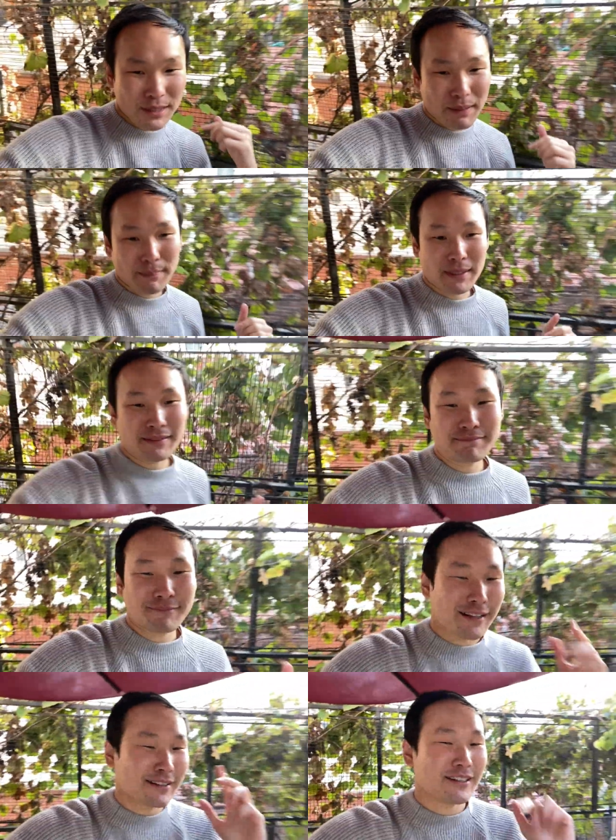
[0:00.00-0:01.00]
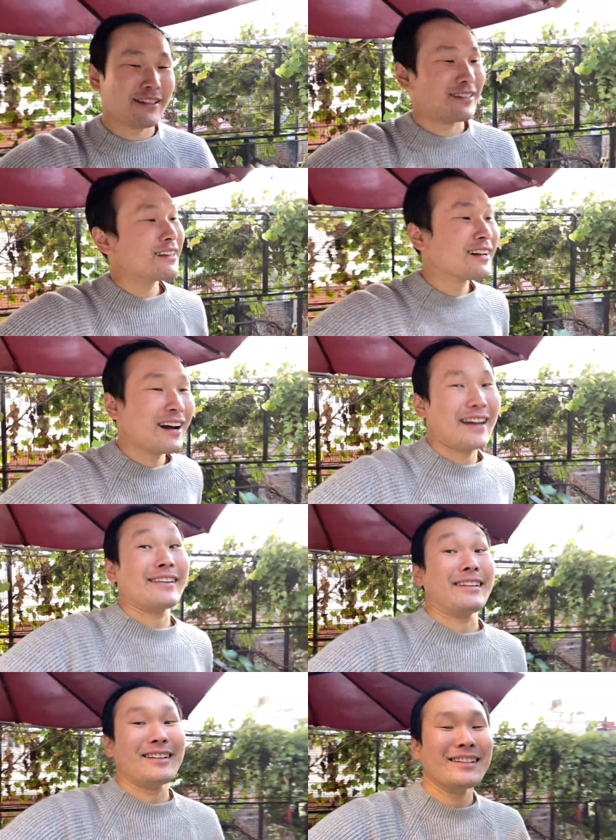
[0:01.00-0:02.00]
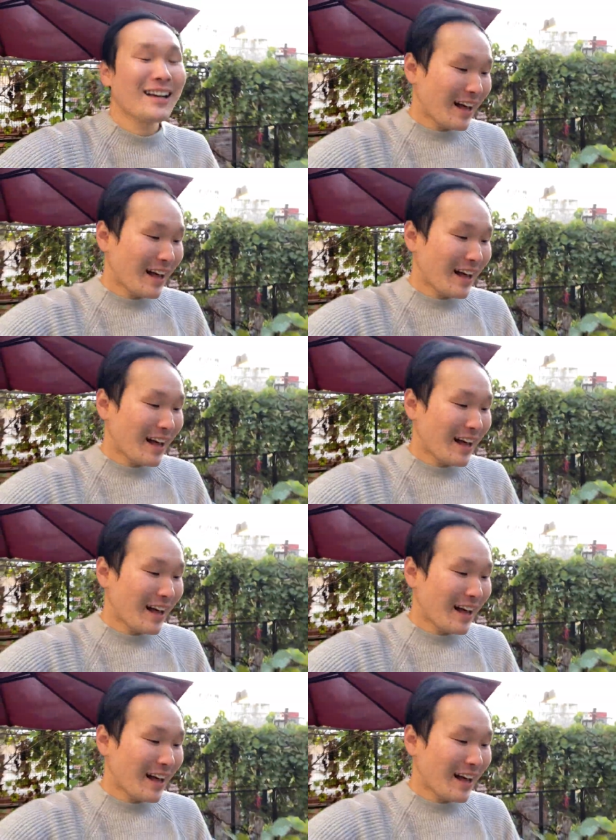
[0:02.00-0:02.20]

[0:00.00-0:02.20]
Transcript: pumping. I can hear it. I can hear it.